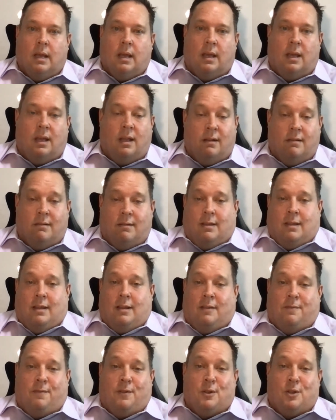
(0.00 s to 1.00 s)
And
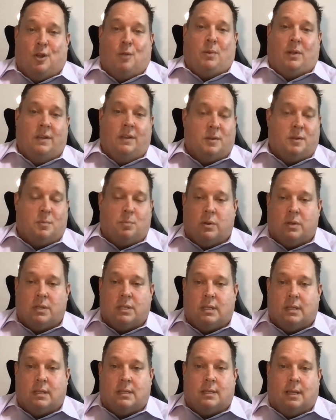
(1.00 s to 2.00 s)
again, if you don't believe us, put
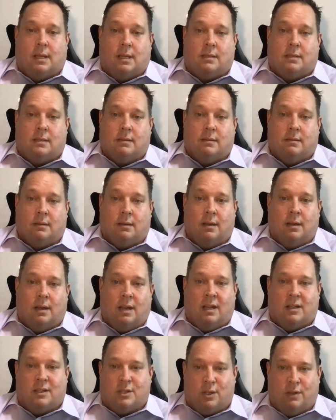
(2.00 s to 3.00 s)
us to the test.
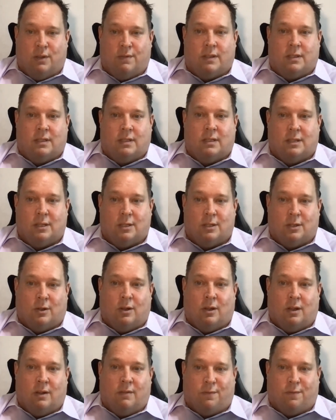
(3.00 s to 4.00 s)
Our service is
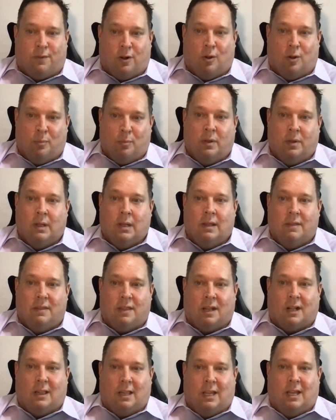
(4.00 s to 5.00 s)
designed from
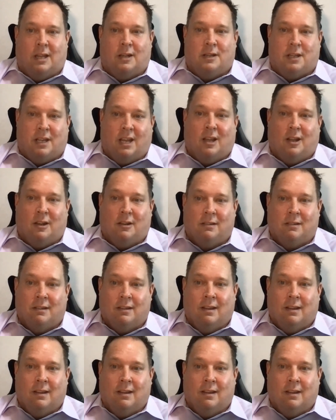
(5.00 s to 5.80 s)
the cloud down.